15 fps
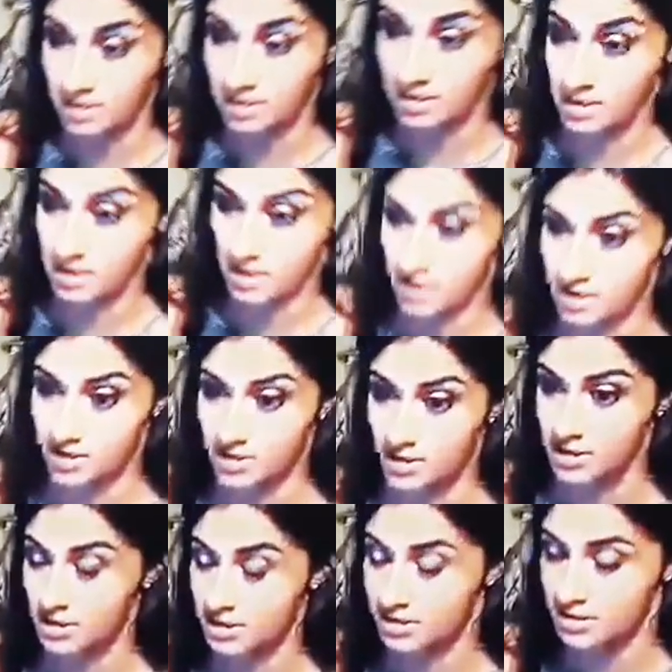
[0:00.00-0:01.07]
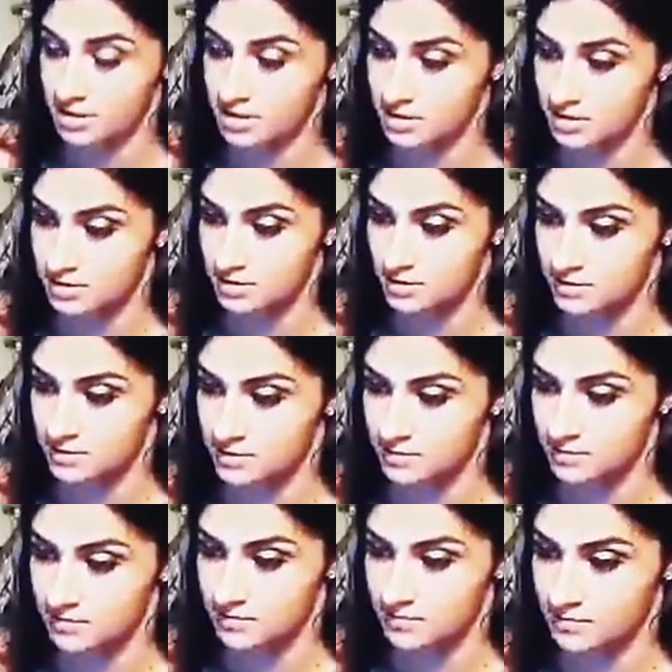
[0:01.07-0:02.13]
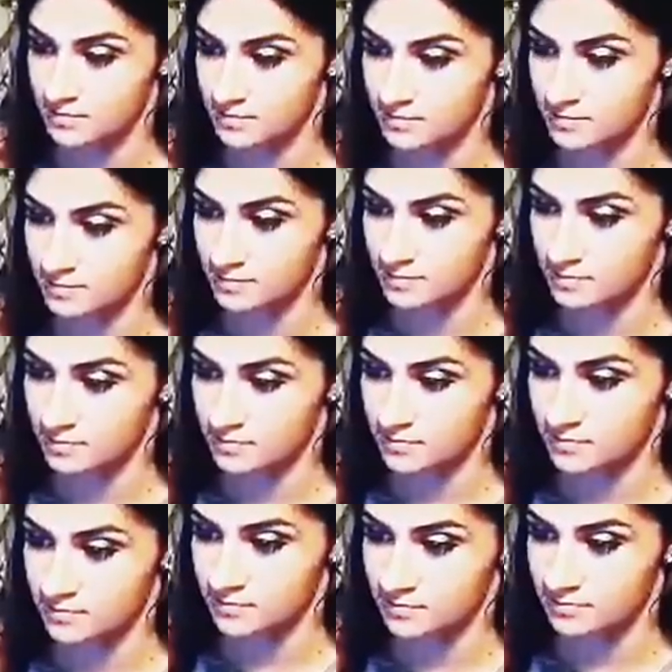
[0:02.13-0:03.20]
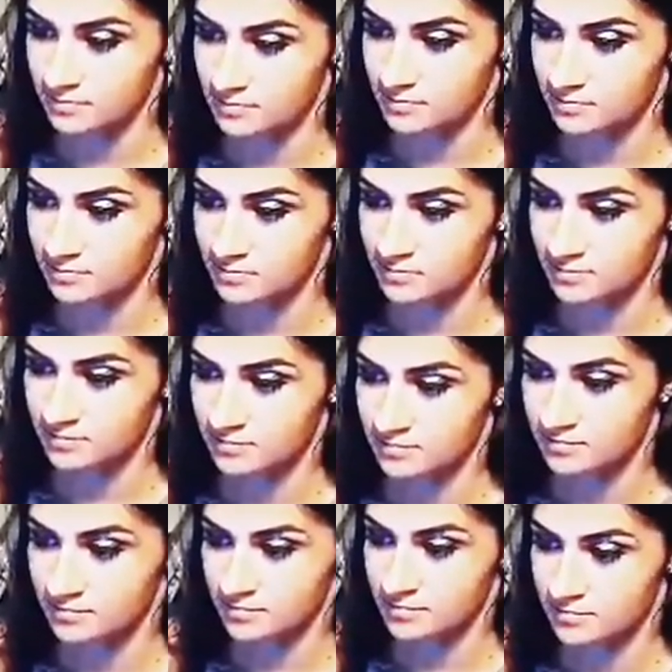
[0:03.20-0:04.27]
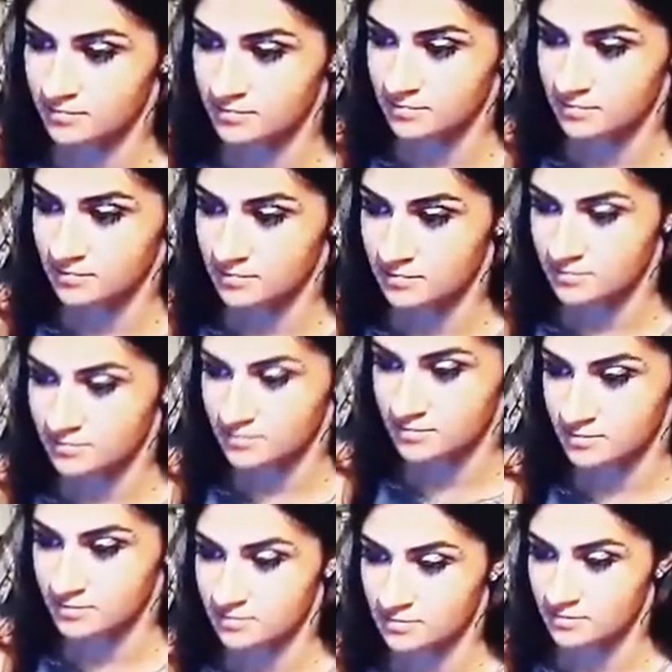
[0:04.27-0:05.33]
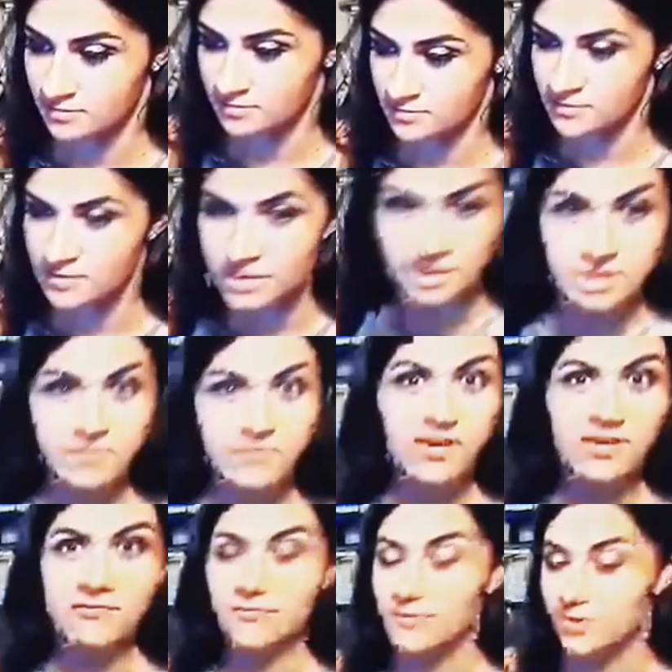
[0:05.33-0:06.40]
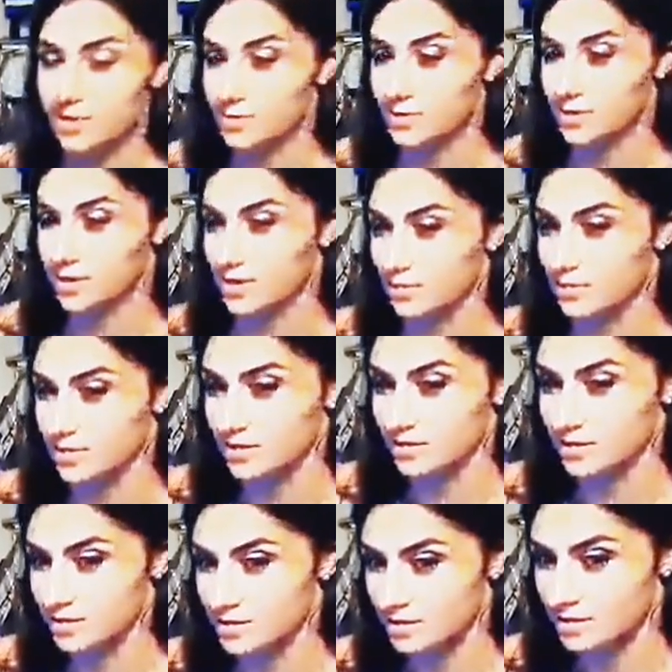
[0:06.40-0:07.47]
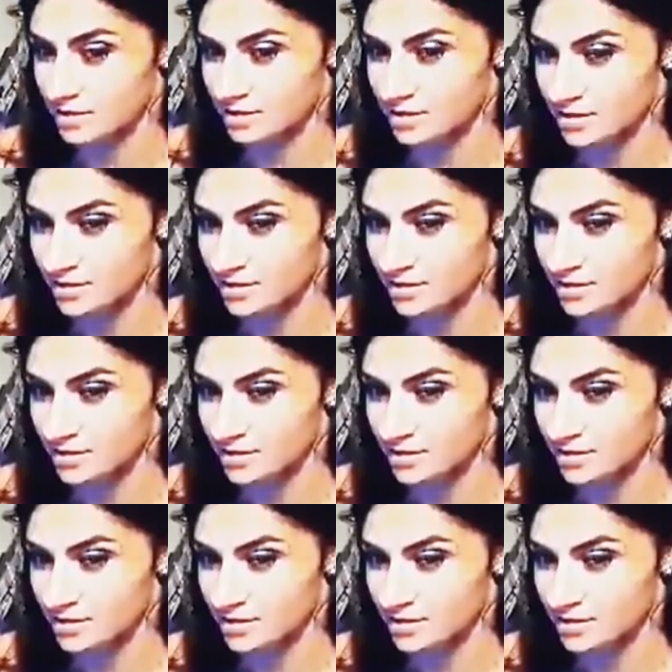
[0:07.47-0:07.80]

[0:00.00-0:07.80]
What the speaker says: Move on. All right, we got lens flare here coming off the sun in Cancer, with Mercury just below.